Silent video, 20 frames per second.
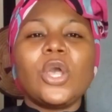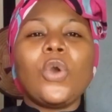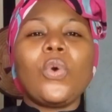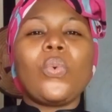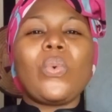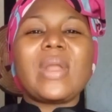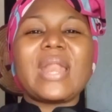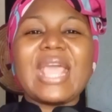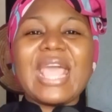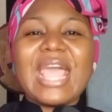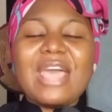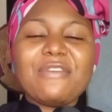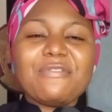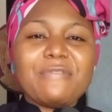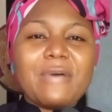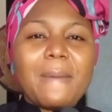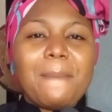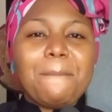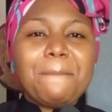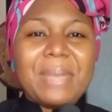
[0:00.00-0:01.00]

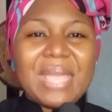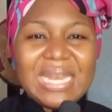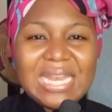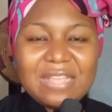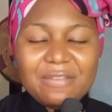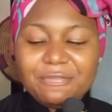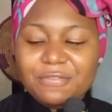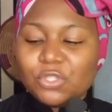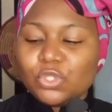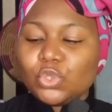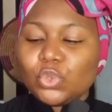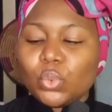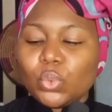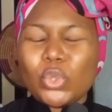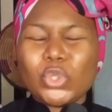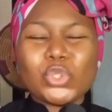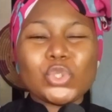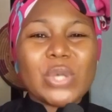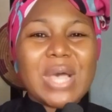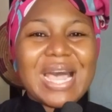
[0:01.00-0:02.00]
Whatever benefit you
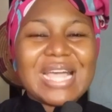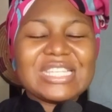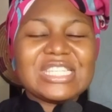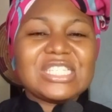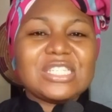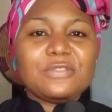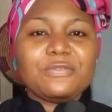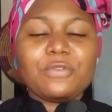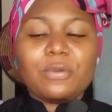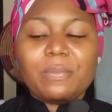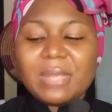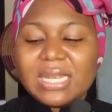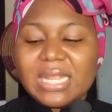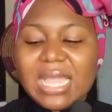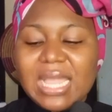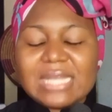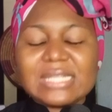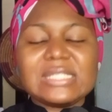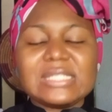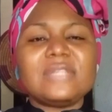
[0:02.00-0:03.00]
want to achieve from any
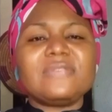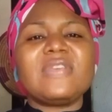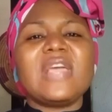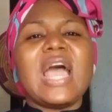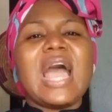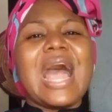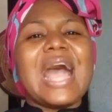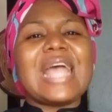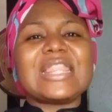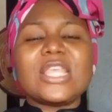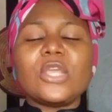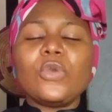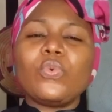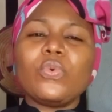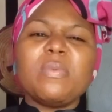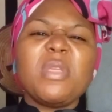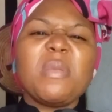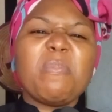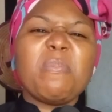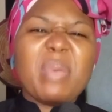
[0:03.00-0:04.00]
active, I think
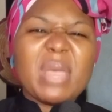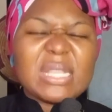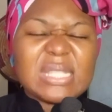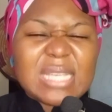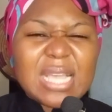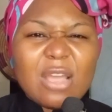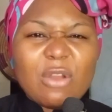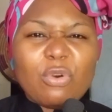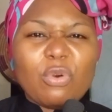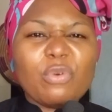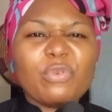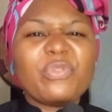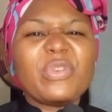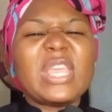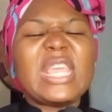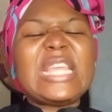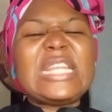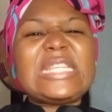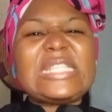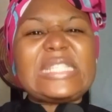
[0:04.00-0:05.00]
we'll be better off
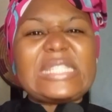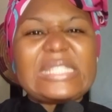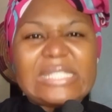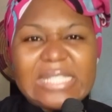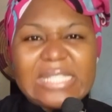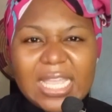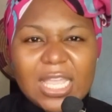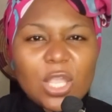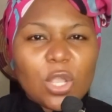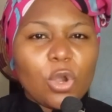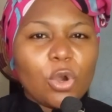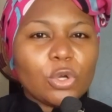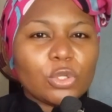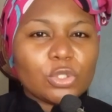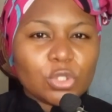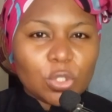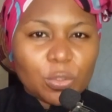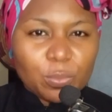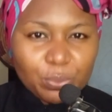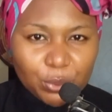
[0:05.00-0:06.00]
in stay
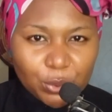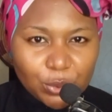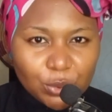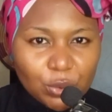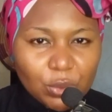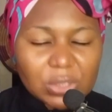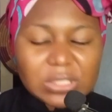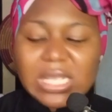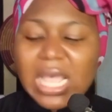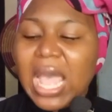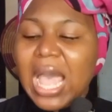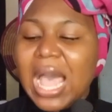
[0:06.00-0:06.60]
on products.